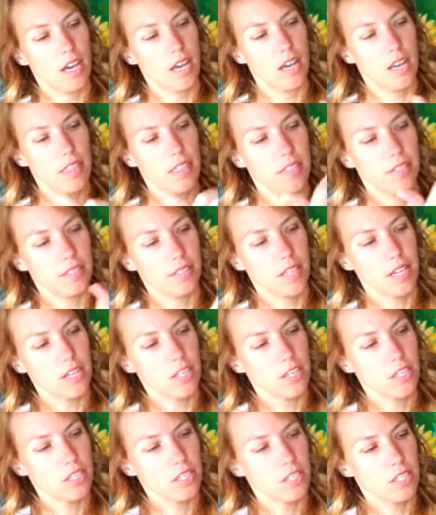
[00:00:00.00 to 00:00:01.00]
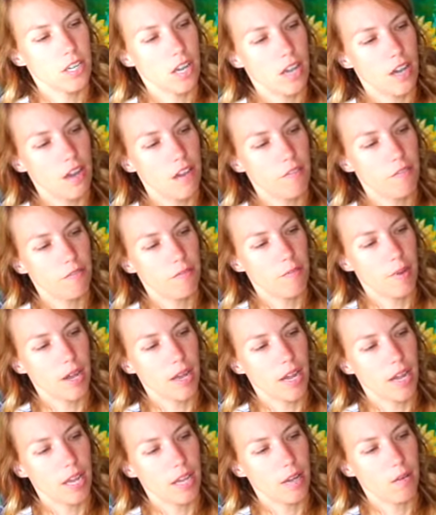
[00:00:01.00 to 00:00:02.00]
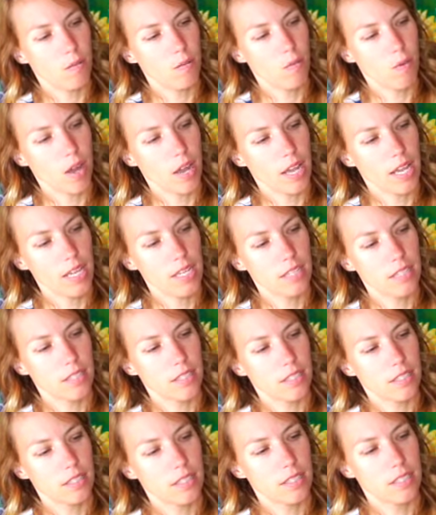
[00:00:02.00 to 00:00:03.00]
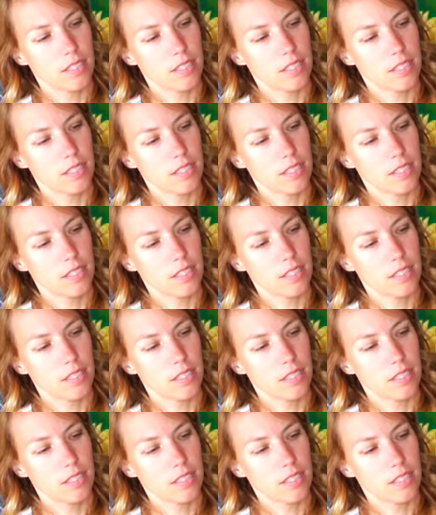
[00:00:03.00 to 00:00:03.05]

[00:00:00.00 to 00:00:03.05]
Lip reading: in the center of my whites